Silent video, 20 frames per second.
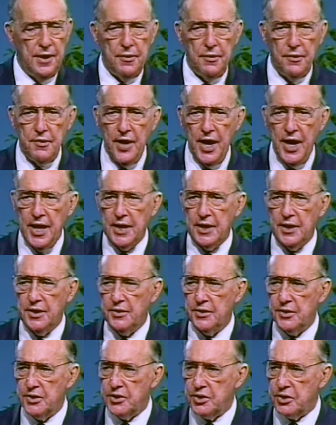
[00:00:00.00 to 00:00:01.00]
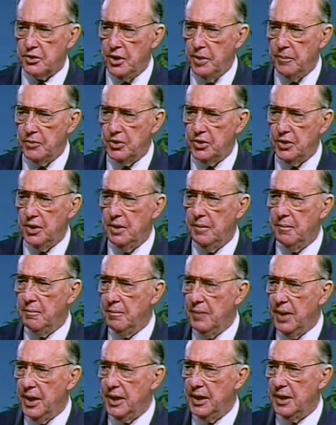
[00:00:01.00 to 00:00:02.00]
that the scripture
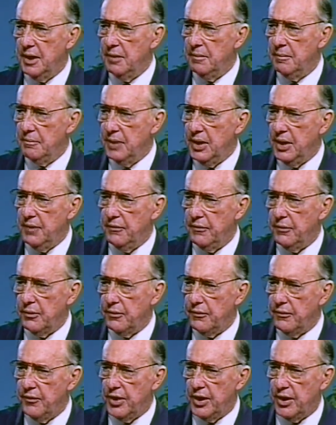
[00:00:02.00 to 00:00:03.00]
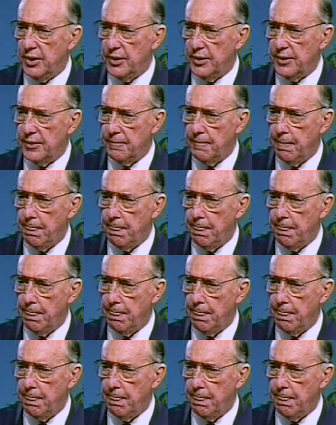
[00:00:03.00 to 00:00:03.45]
might be fulfilled.